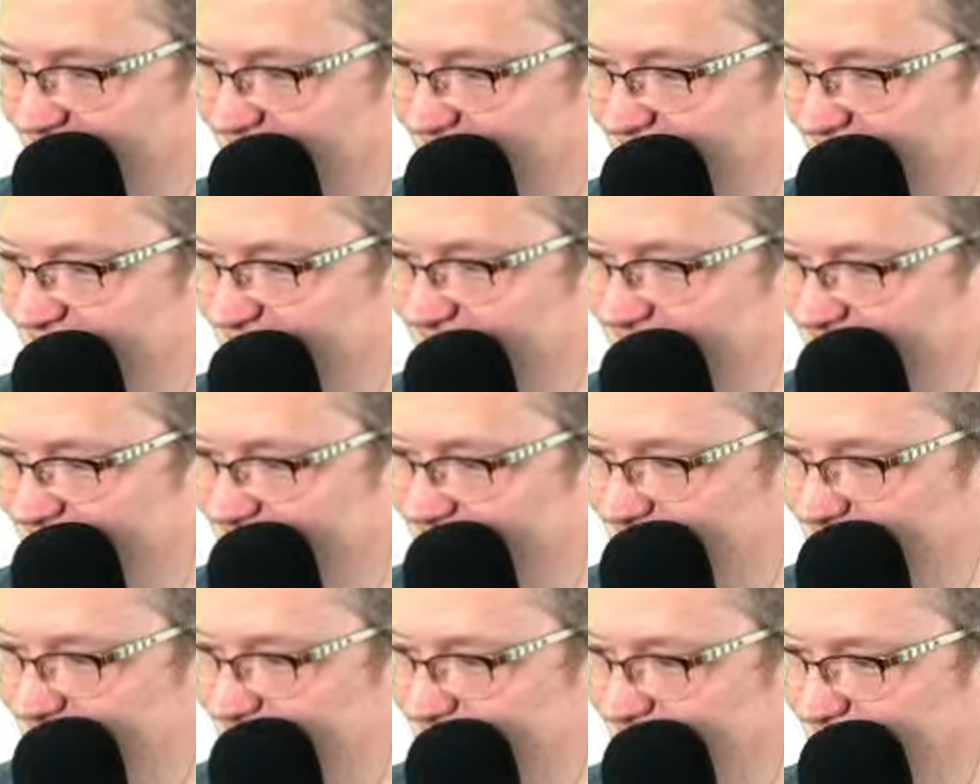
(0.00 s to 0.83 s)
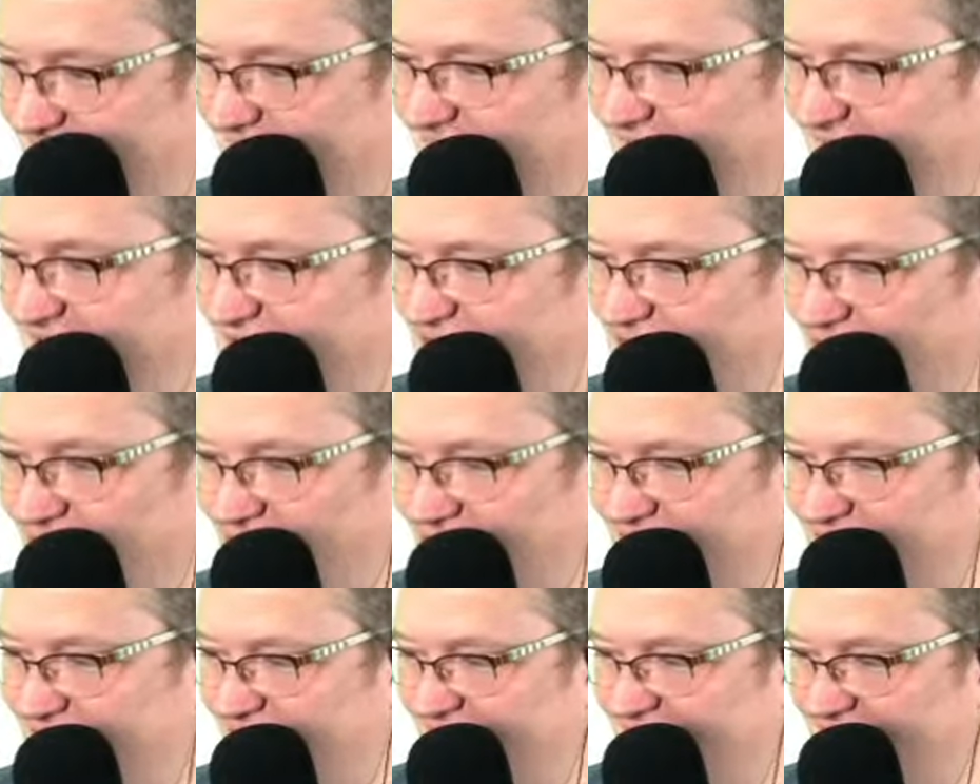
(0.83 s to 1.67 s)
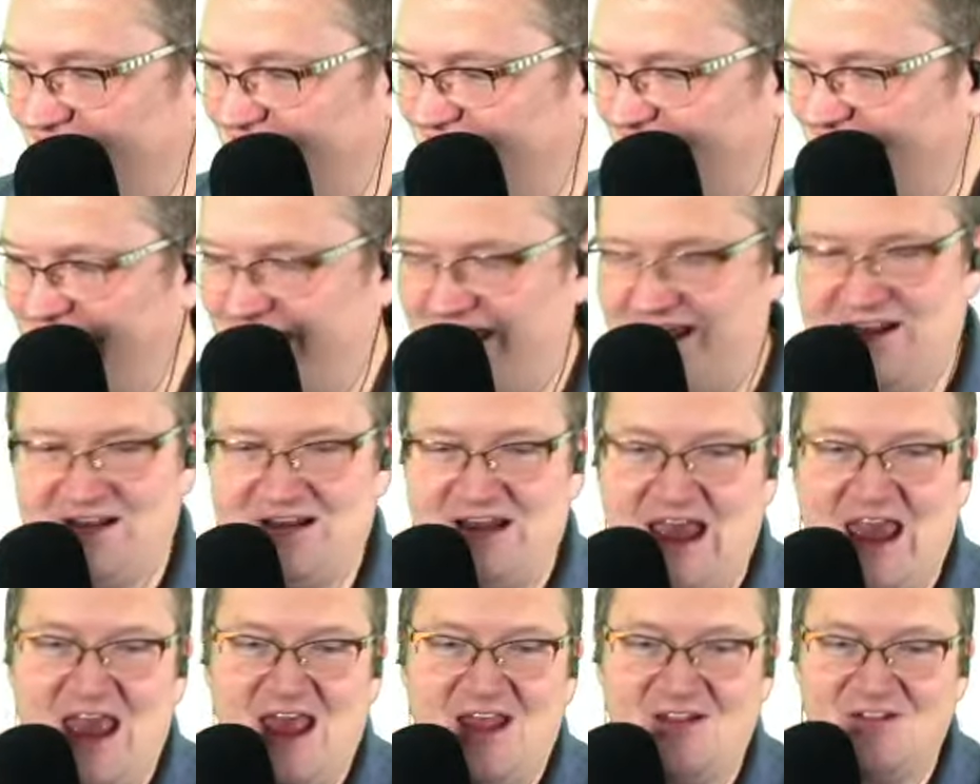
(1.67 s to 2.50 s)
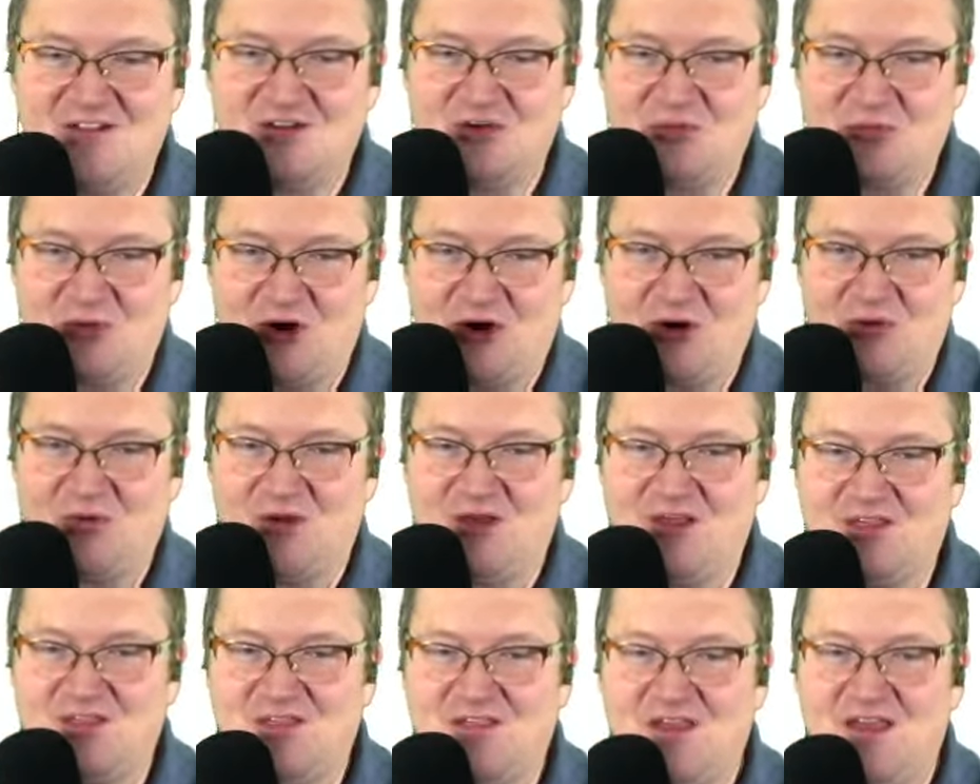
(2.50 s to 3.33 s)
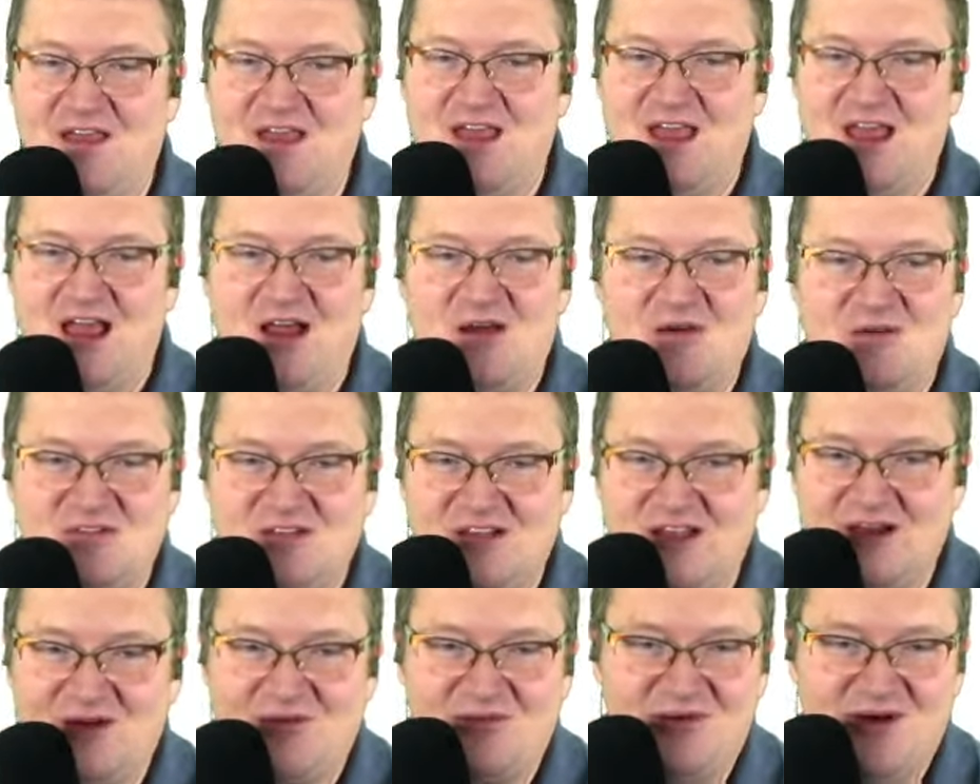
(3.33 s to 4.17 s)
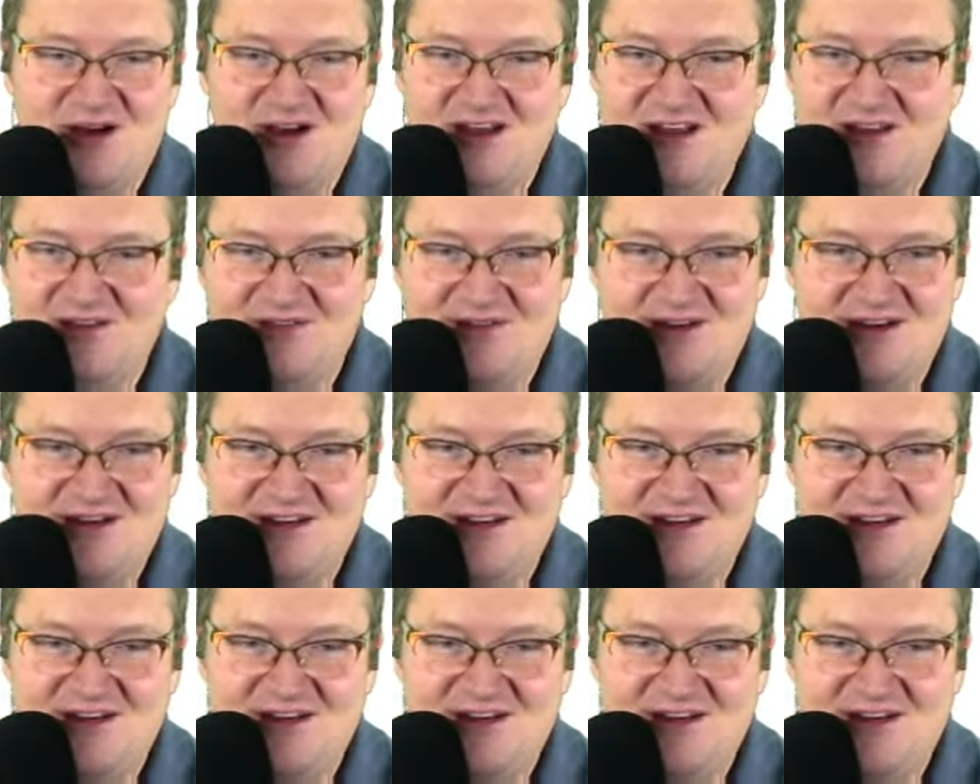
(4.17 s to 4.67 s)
Yeah, I totally forgot that I had an N to work with. I was like, what?